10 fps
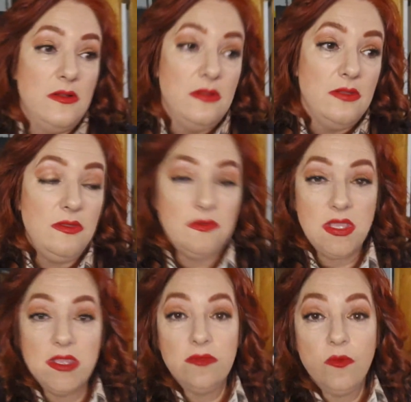you
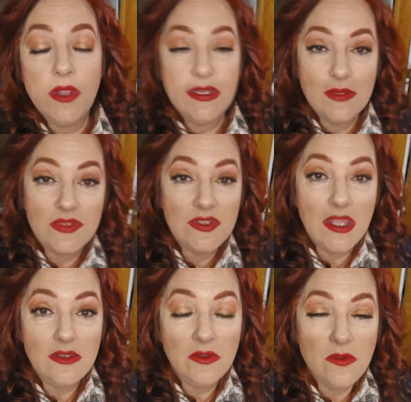can wind up
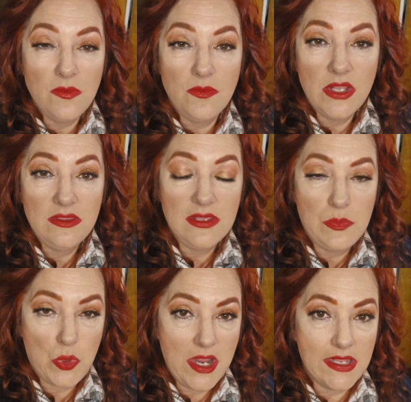setting your own monthly
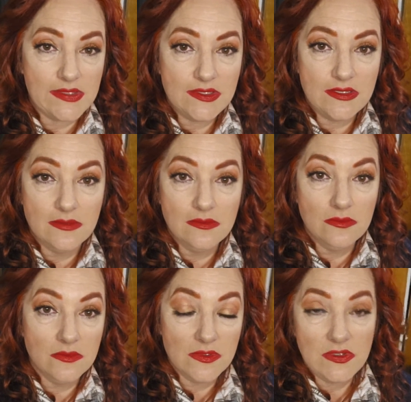price.
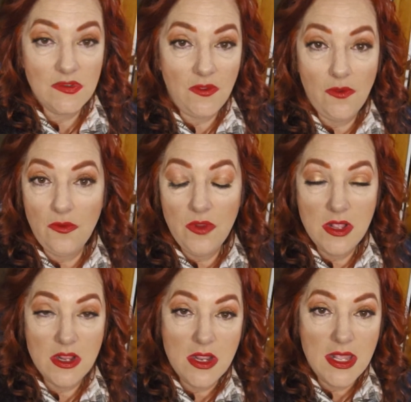So
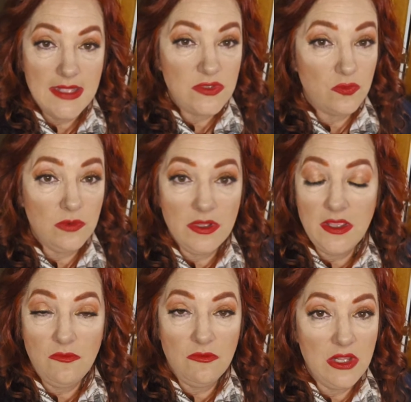it's
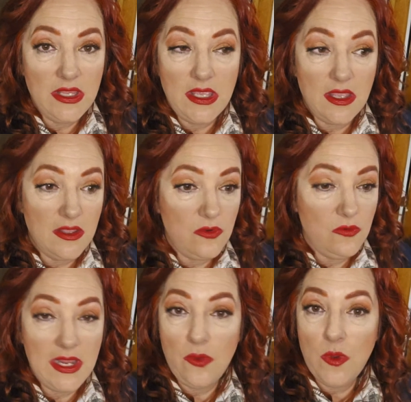really, really a
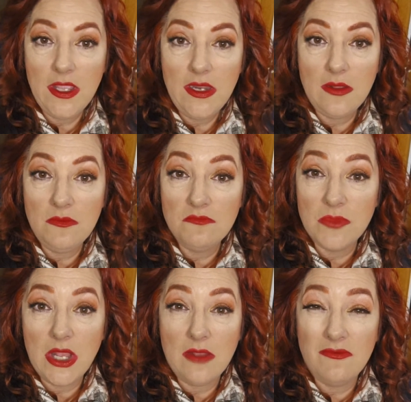great way to
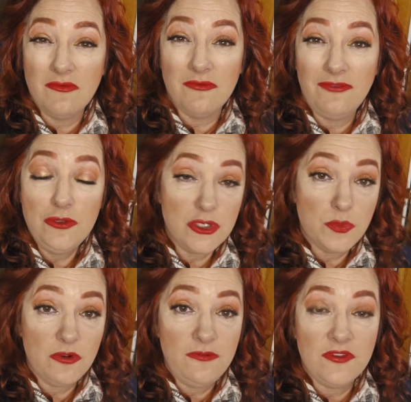
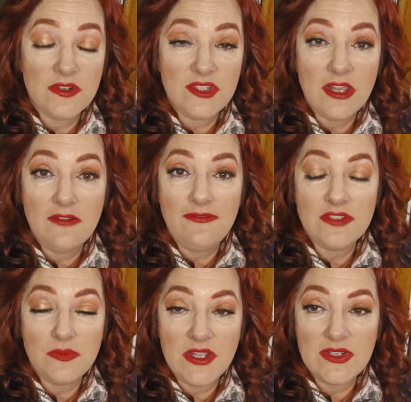future-proof yourself,
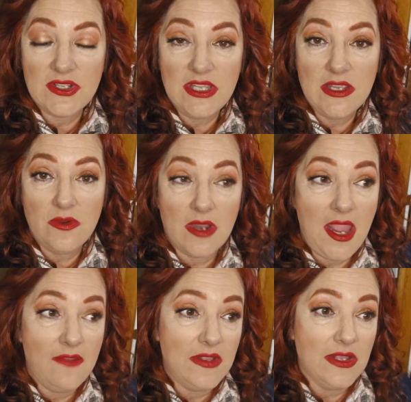especially, or
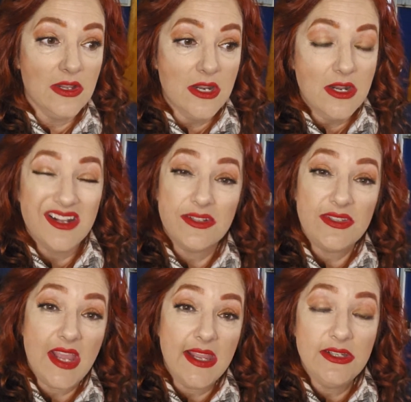have a
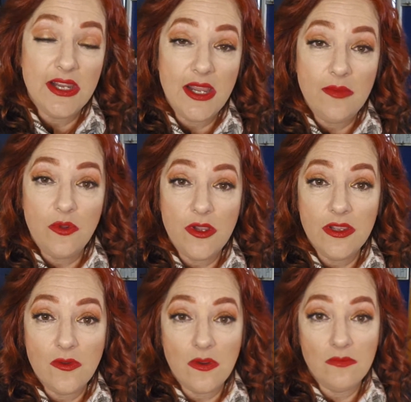side job while
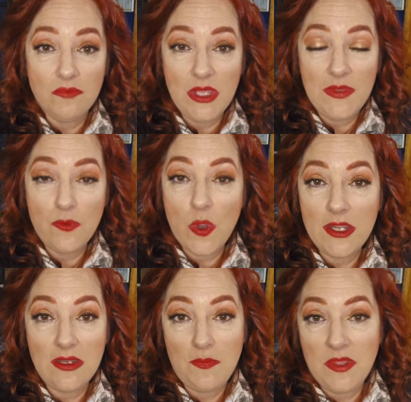you're maybe
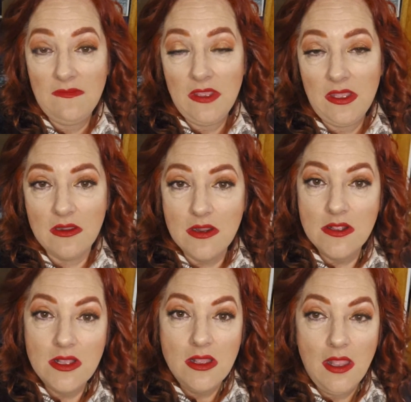wanting to pivot.
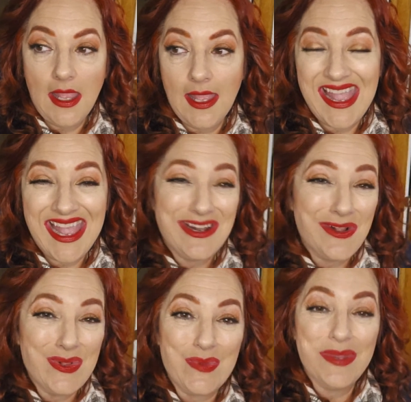I
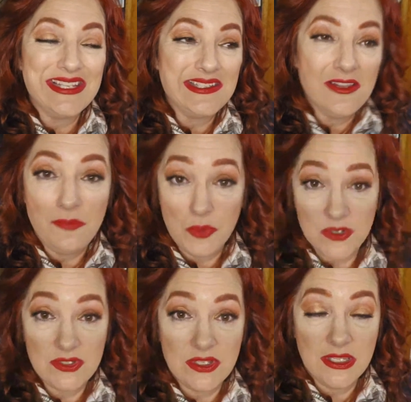don't myself
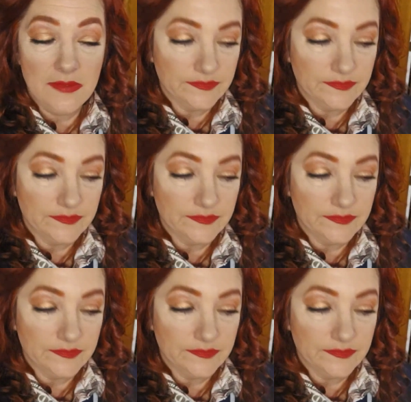personally,